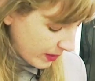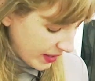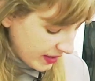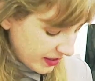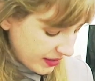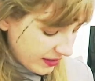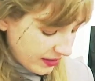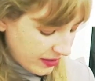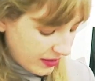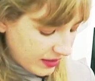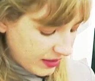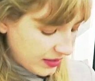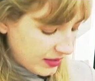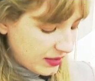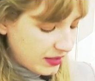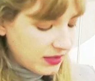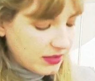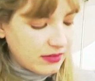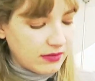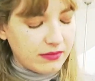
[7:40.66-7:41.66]
buying
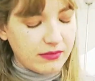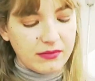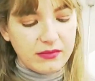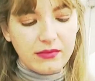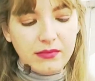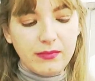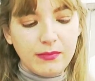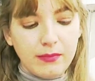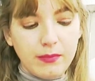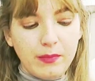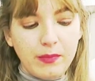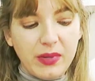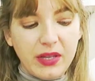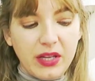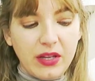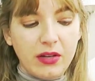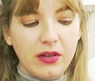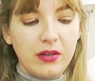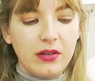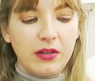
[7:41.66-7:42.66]
these
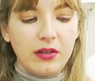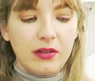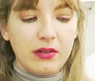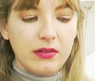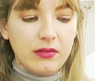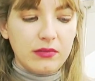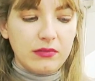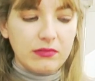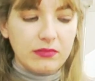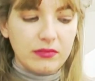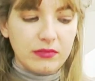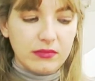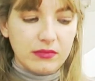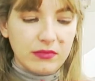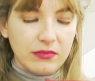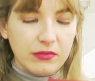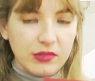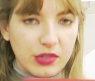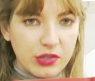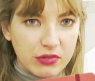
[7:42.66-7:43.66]
bigger
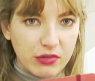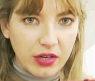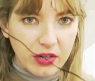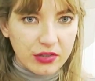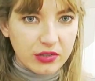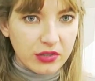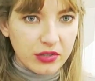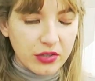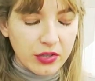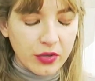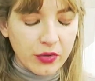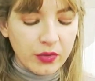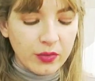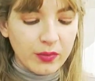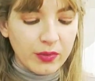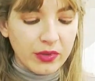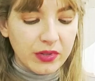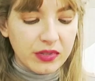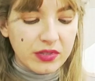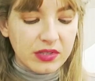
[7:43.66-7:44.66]
structured
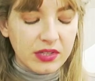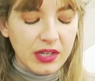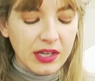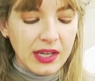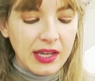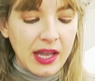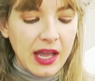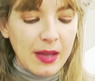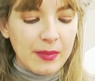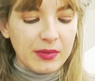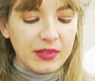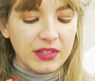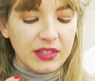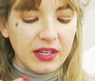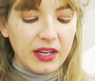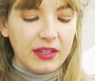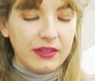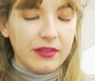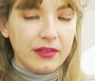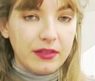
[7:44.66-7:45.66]
notebooks, I'm going to
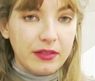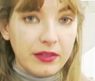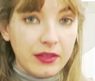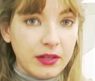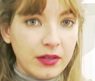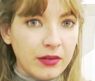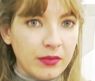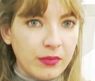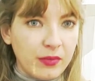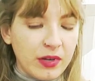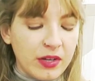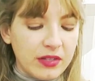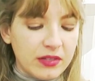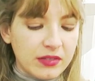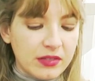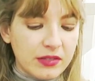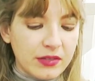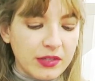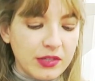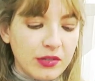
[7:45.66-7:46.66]
get the thinner
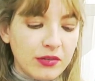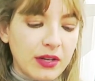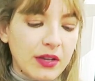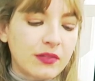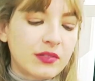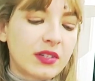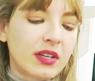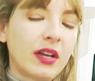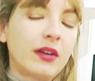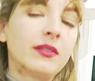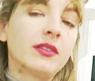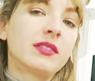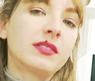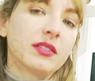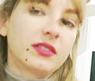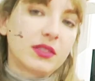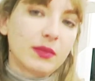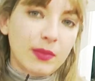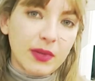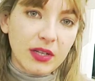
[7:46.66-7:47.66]
one, so I don't have to carry
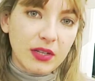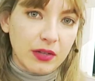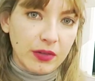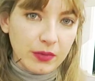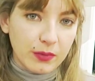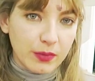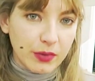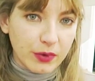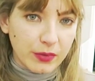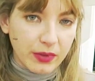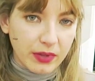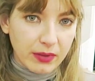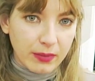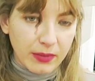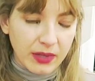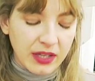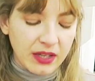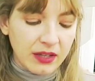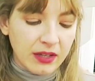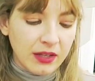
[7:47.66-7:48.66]
such a big notebook with
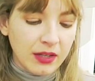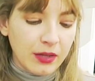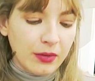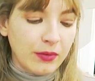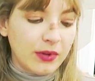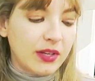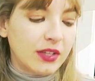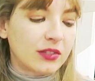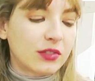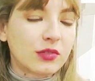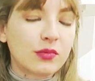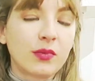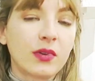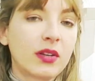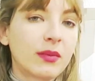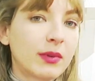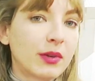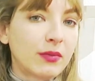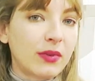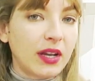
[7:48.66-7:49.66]
me when I just
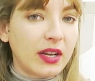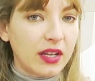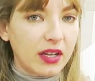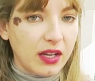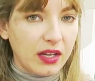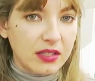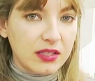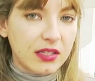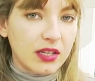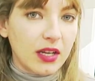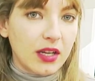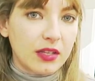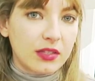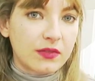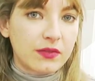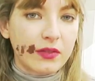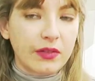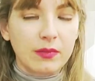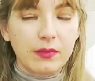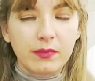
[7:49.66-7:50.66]
want to be writing
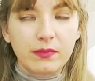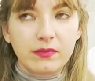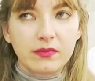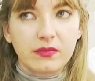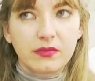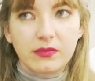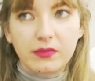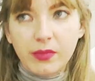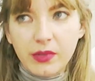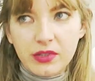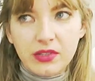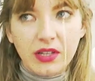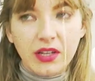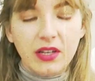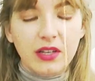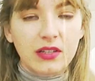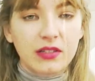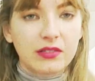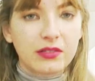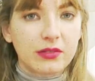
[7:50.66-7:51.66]
ideas for
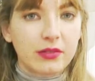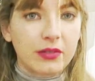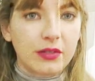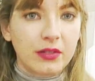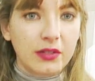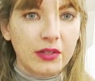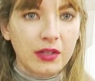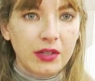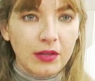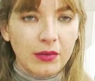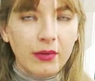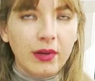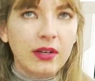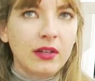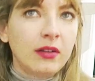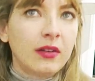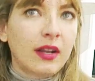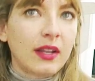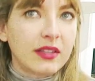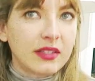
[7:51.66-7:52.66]
podcasts, or, well,
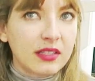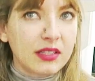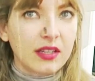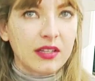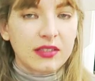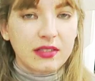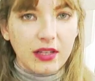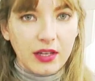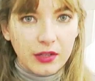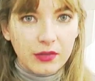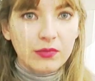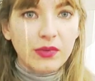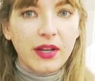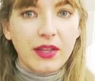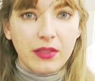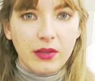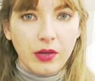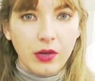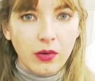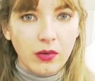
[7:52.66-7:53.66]
not ideas, I
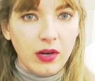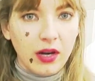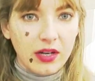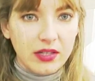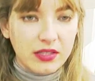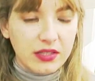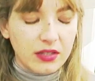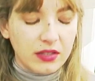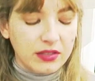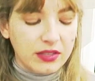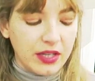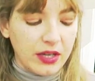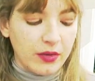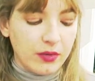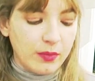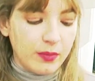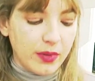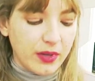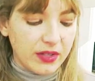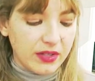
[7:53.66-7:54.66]
write the whole article
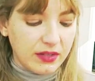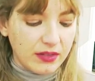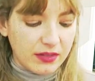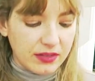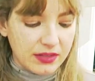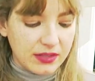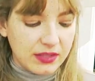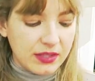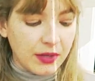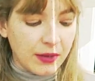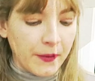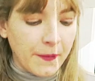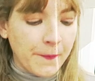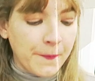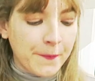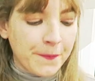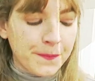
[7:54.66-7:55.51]
down, but still